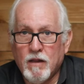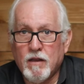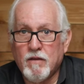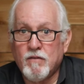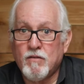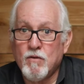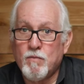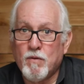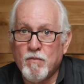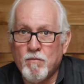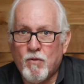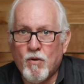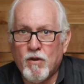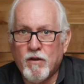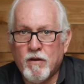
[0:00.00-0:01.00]
super
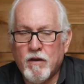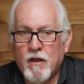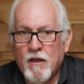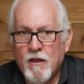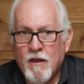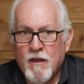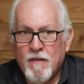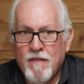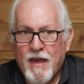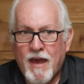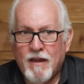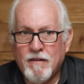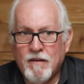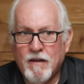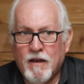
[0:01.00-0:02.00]
important
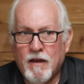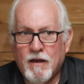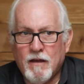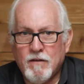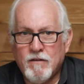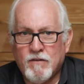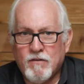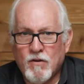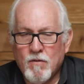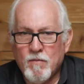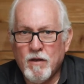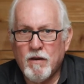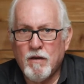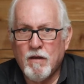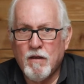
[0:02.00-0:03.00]
that
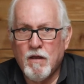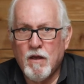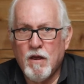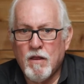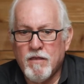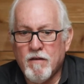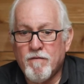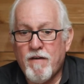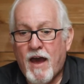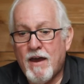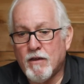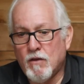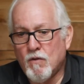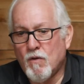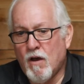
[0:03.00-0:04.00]
determine the
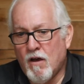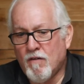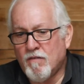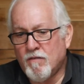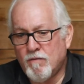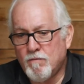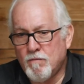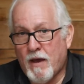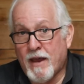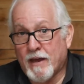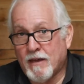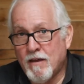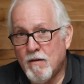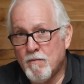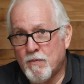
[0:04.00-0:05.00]
value of my
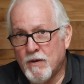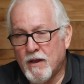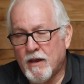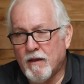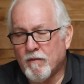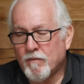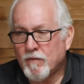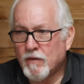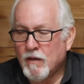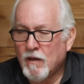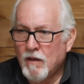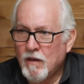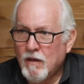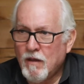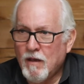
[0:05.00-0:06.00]
company.
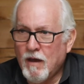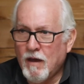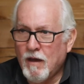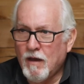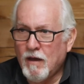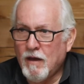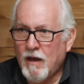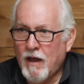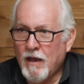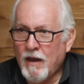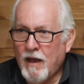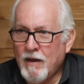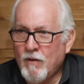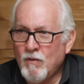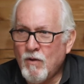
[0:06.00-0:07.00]

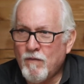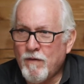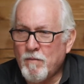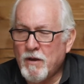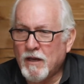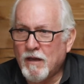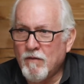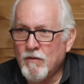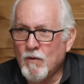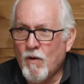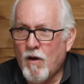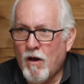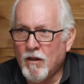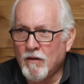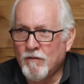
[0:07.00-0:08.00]
I don't know if I'm going to give you
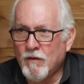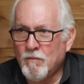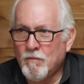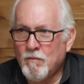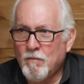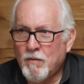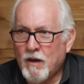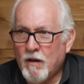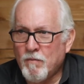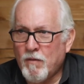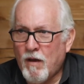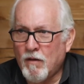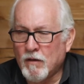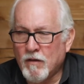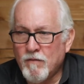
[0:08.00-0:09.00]
all of them, but
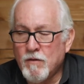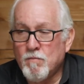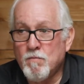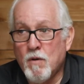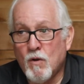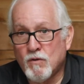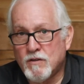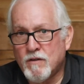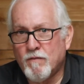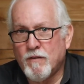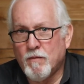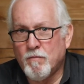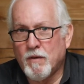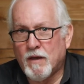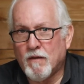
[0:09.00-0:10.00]
I'll give you most of
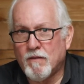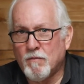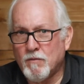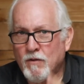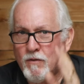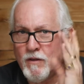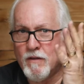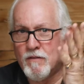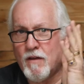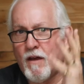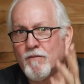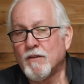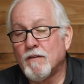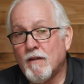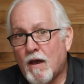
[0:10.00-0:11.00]
them because I'm doing this
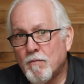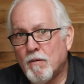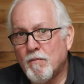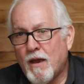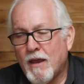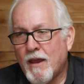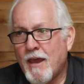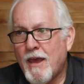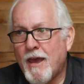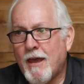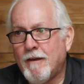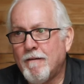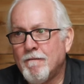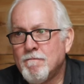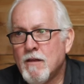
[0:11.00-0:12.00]
off the top of my
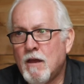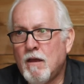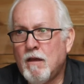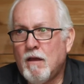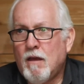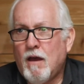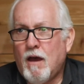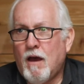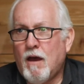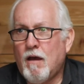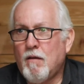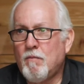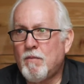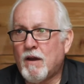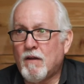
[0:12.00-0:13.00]
head.
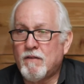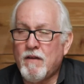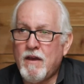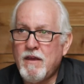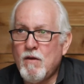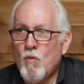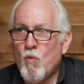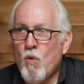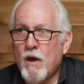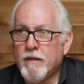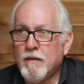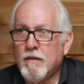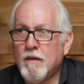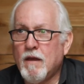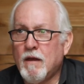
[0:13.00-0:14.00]
But I'll tell you
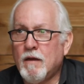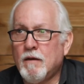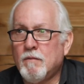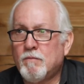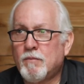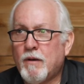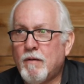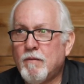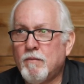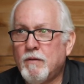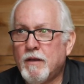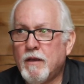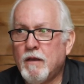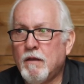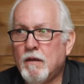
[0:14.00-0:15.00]
what
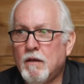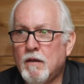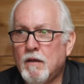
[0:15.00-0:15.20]
probably